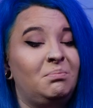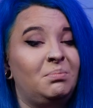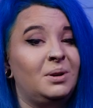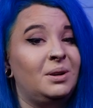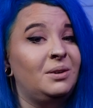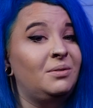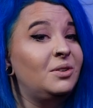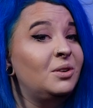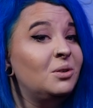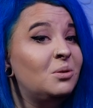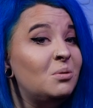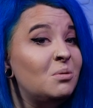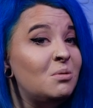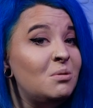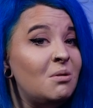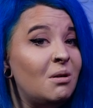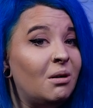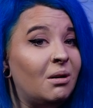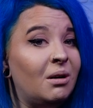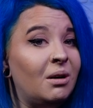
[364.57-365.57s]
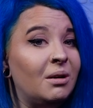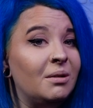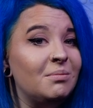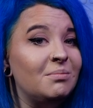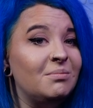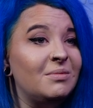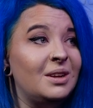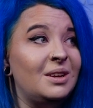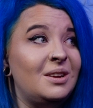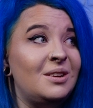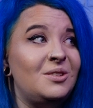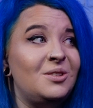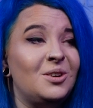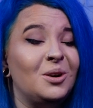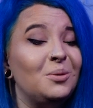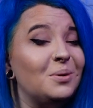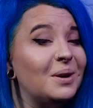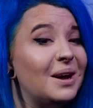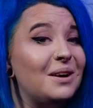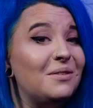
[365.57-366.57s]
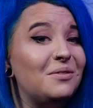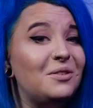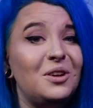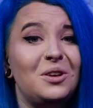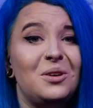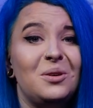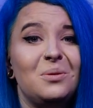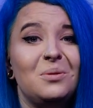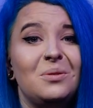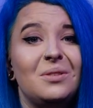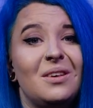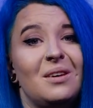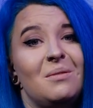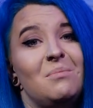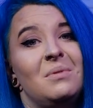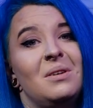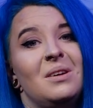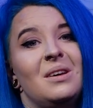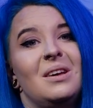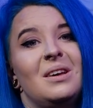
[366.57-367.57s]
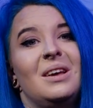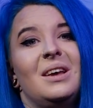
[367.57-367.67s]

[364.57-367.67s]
But if you're not, then you don't have to use them.